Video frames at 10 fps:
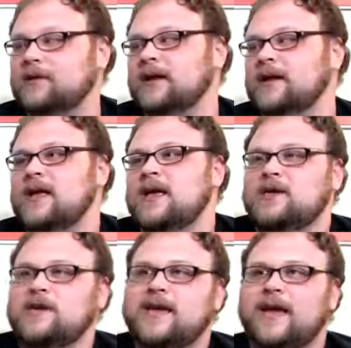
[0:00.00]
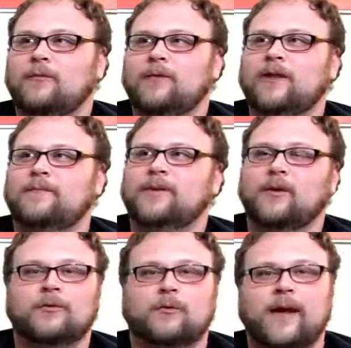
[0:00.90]
But you can't really
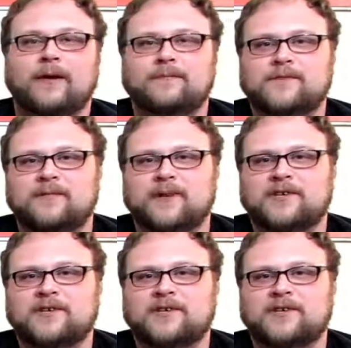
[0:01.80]
build around him too